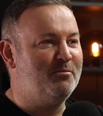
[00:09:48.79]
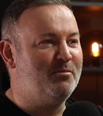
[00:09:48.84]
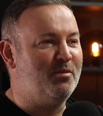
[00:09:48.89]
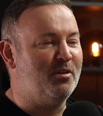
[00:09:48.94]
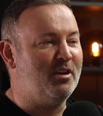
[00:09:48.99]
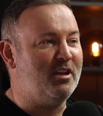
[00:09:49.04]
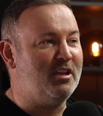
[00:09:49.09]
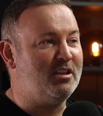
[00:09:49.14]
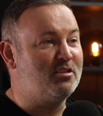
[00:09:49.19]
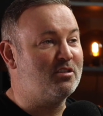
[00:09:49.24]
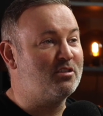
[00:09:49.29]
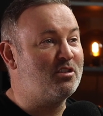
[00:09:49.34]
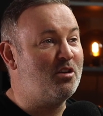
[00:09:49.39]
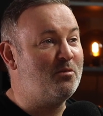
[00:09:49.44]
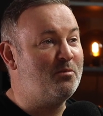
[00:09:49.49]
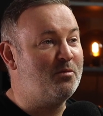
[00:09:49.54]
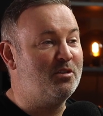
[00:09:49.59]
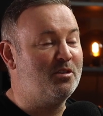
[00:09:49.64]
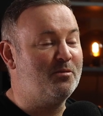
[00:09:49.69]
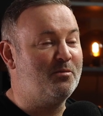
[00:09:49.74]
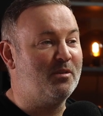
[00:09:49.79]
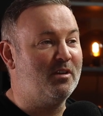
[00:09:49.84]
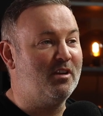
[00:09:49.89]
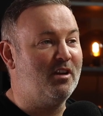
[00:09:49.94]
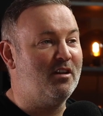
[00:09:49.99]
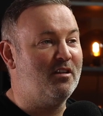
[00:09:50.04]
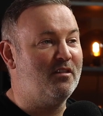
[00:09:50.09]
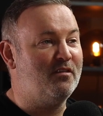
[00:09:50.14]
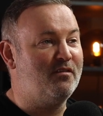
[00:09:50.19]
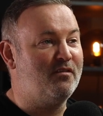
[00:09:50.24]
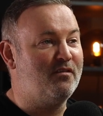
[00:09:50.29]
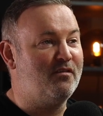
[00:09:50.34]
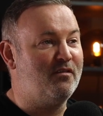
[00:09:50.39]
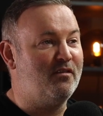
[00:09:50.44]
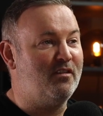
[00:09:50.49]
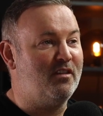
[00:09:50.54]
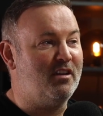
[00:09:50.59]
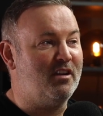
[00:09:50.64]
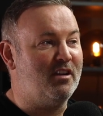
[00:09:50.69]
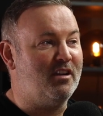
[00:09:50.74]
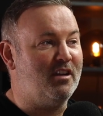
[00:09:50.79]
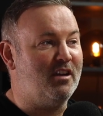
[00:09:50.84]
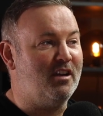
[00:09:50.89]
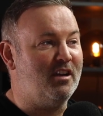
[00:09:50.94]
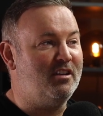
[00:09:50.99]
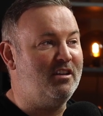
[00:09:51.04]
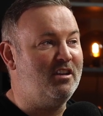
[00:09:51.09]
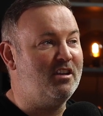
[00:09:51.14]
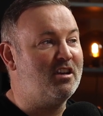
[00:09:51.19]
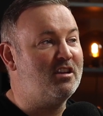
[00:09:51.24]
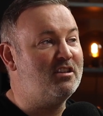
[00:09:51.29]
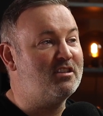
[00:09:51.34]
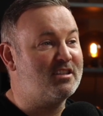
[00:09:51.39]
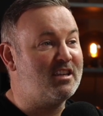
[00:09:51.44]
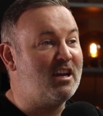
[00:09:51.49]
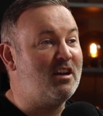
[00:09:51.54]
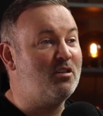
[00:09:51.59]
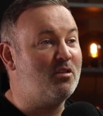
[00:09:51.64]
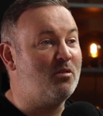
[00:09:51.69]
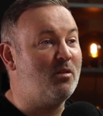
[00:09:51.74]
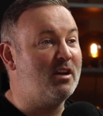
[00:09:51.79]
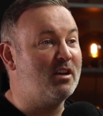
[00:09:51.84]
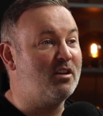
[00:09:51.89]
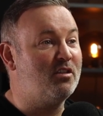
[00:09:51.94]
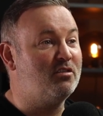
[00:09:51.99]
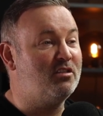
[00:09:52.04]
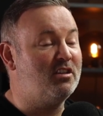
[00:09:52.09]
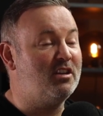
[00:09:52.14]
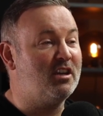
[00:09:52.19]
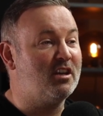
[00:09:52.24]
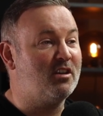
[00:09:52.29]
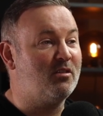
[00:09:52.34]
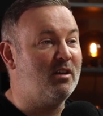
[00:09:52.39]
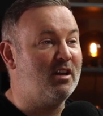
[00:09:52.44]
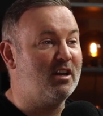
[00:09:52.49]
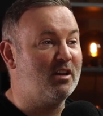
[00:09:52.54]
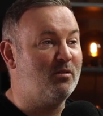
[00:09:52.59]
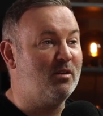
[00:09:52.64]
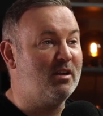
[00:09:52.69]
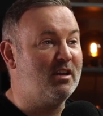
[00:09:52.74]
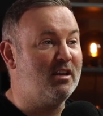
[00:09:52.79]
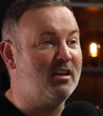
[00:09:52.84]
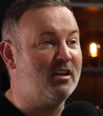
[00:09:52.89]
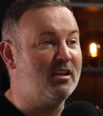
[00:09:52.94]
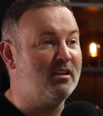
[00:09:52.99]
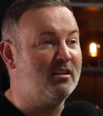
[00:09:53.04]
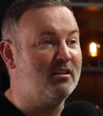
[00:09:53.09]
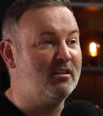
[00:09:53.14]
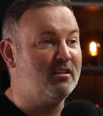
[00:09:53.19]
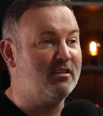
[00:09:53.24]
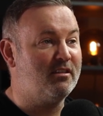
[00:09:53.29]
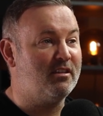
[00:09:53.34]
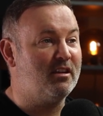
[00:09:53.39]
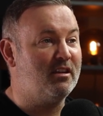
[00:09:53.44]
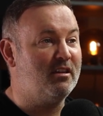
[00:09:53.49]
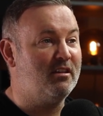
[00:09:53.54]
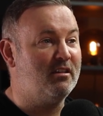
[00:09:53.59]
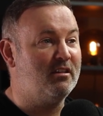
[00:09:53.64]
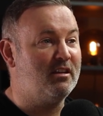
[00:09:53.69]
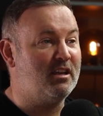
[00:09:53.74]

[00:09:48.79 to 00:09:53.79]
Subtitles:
But it does open up a lot of, and you can sound quite good in it quite quickly, I think.